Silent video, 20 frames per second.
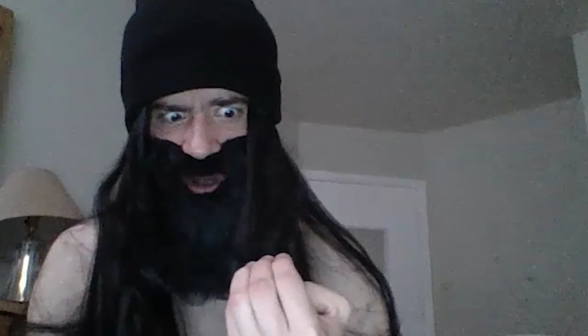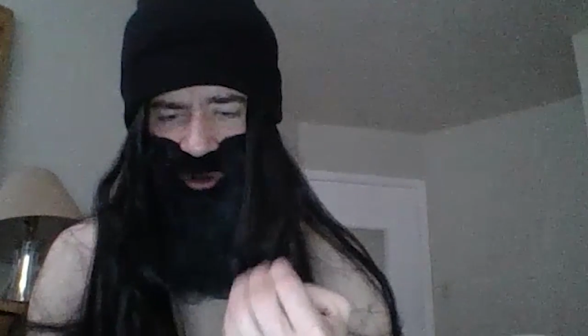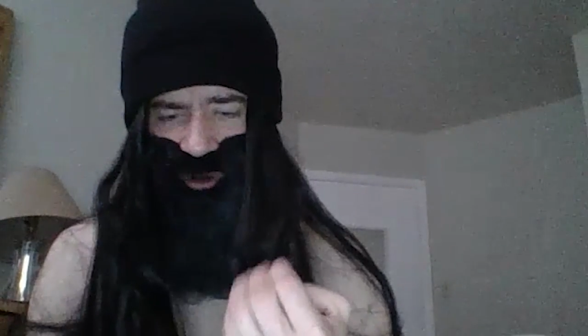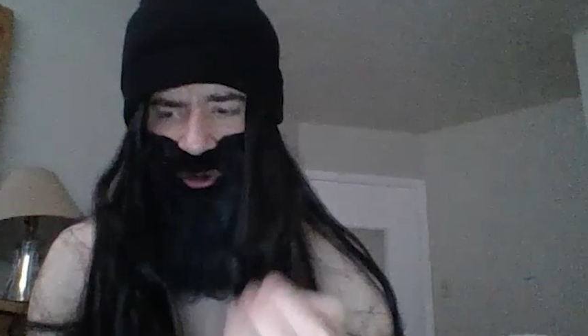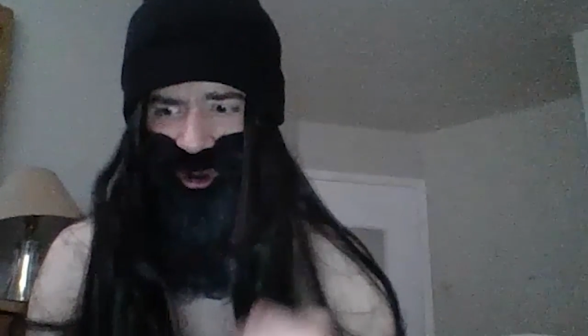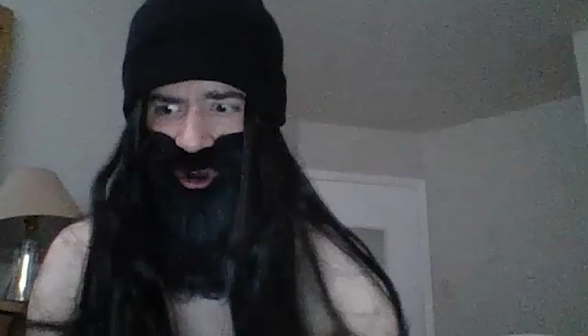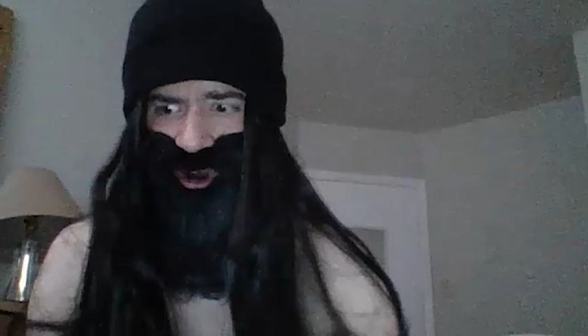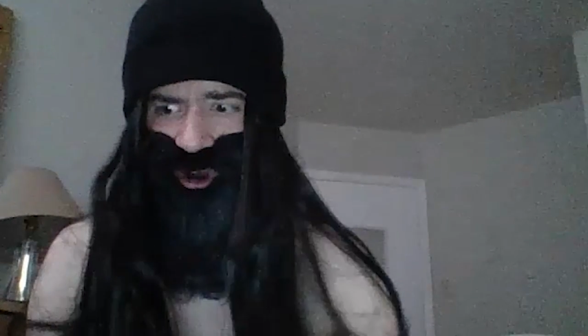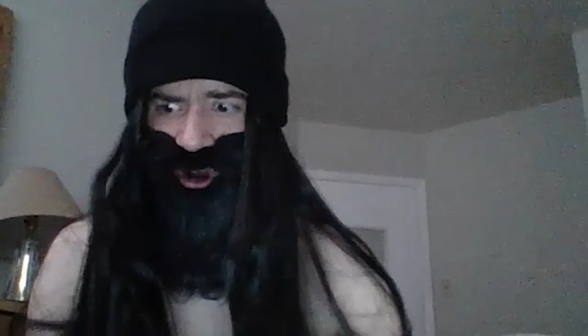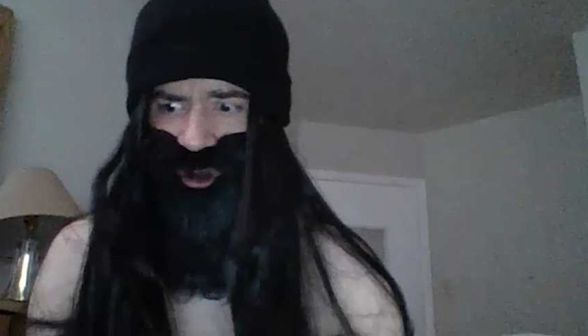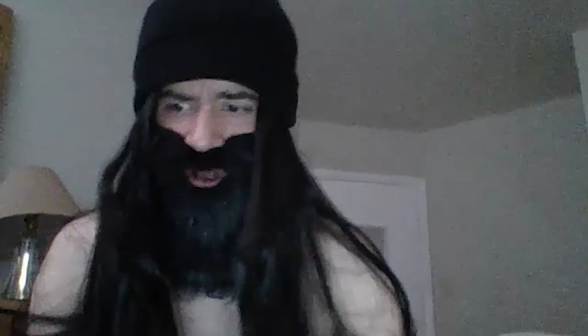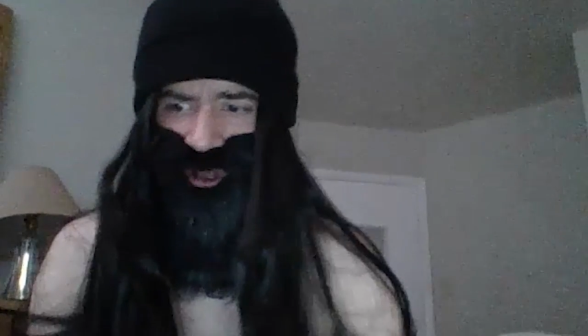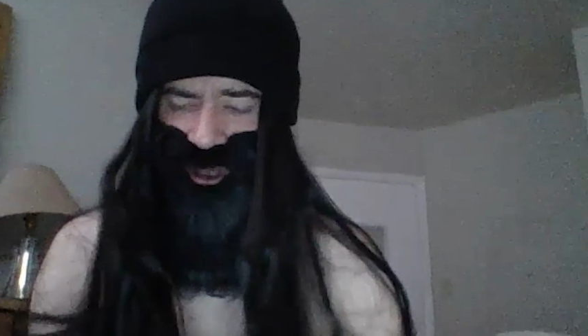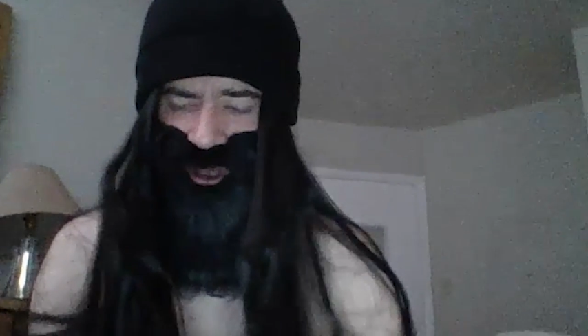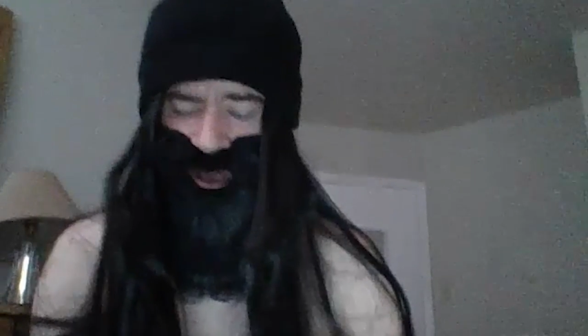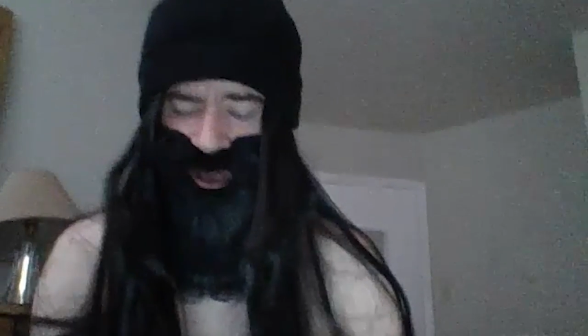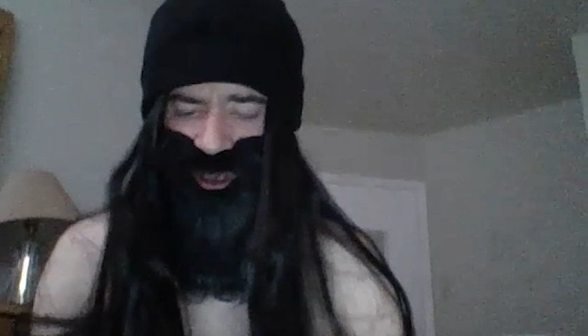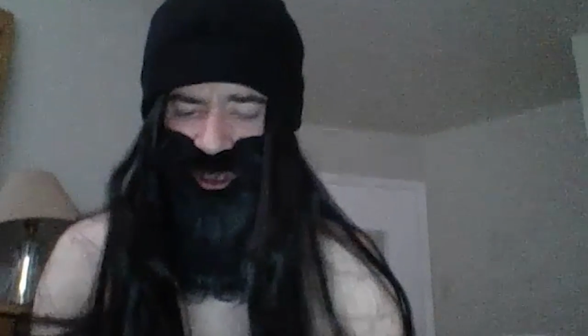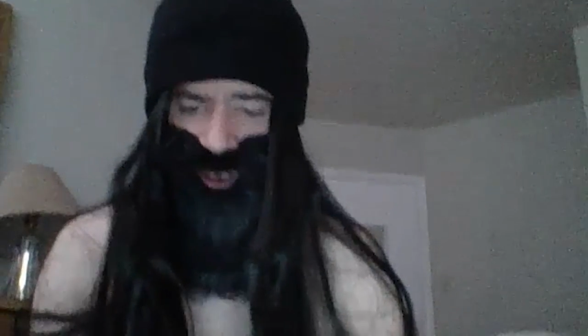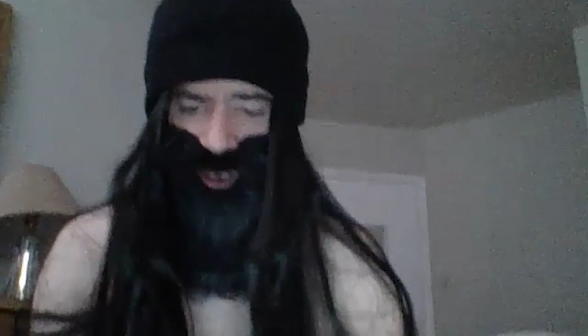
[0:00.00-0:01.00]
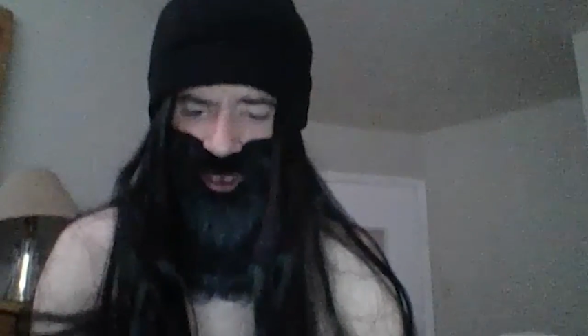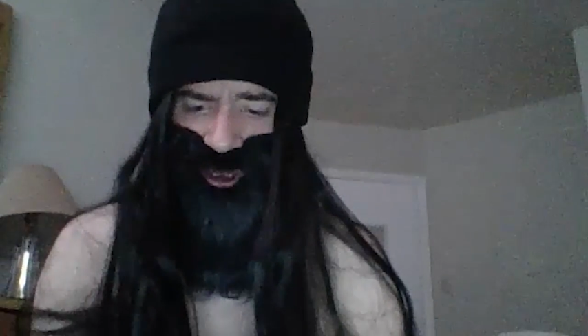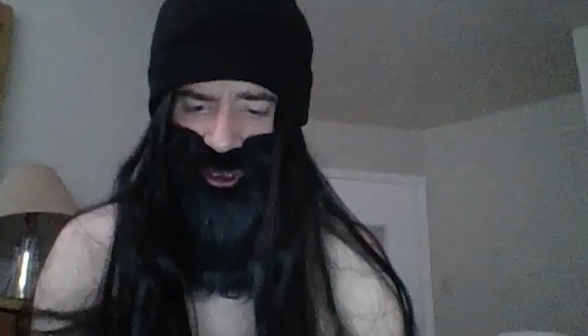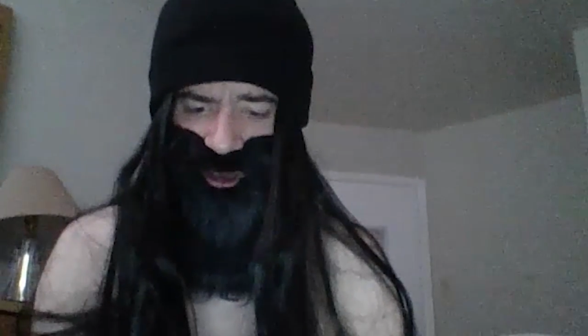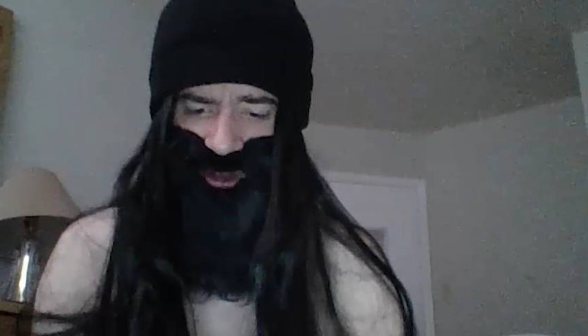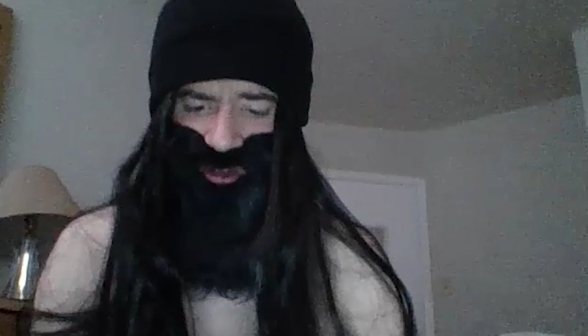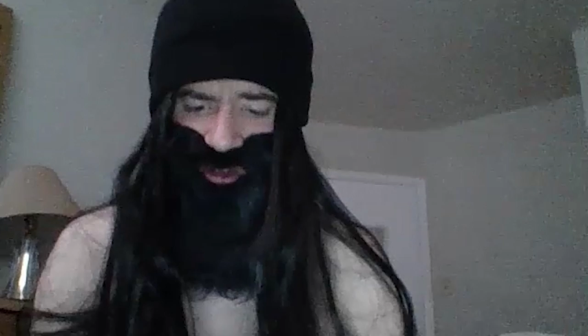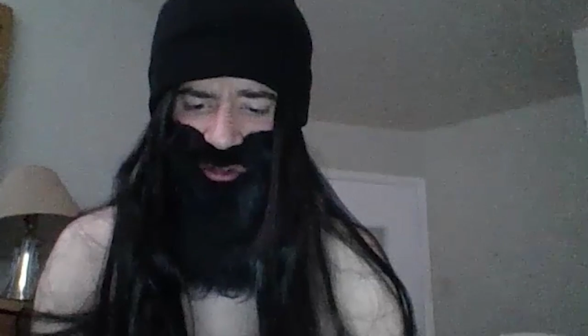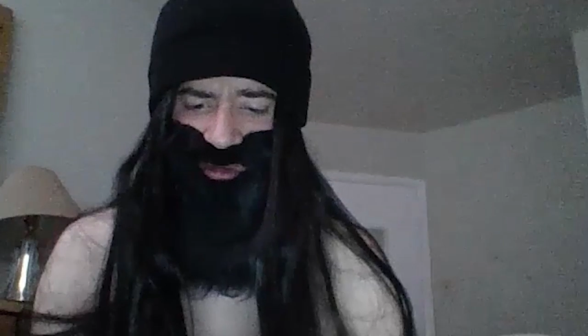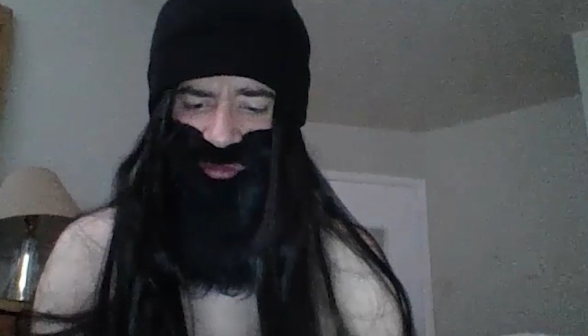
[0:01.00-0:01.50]
alcohol,
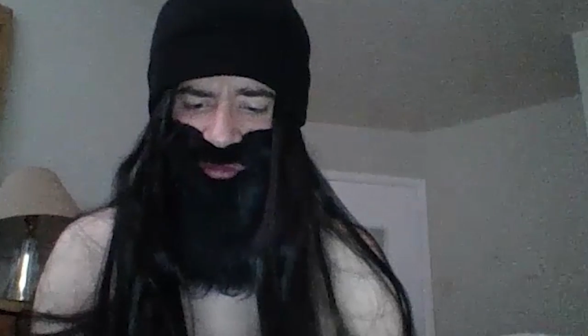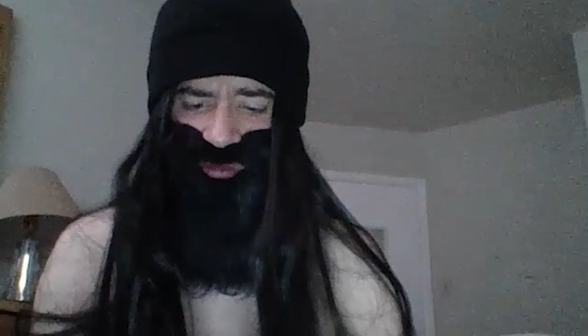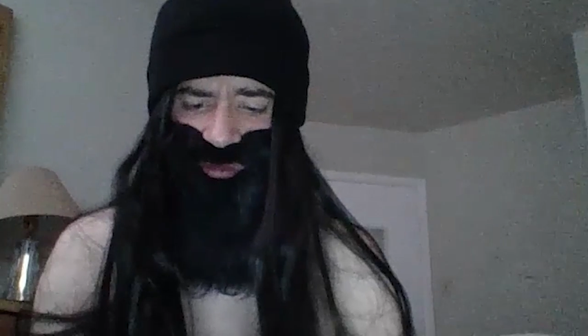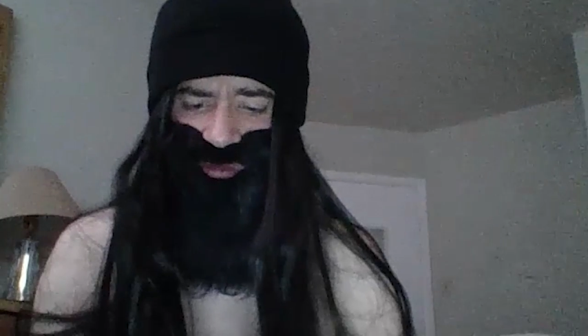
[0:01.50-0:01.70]
and